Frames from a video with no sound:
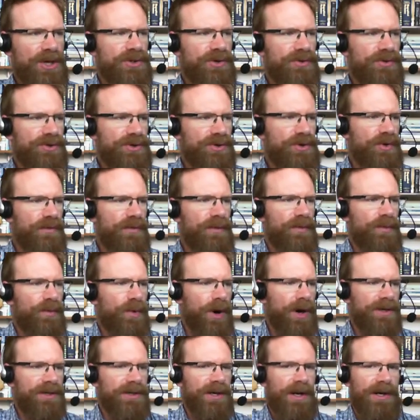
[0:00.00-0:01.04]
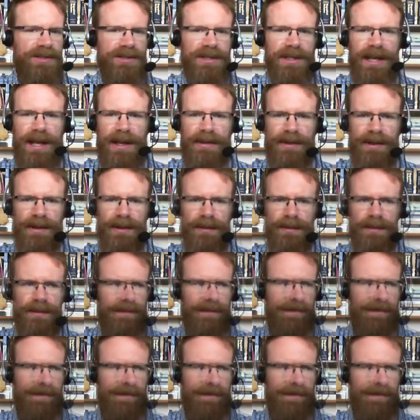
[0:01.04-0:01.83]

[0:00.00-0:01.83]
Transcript: So the two of them walked on together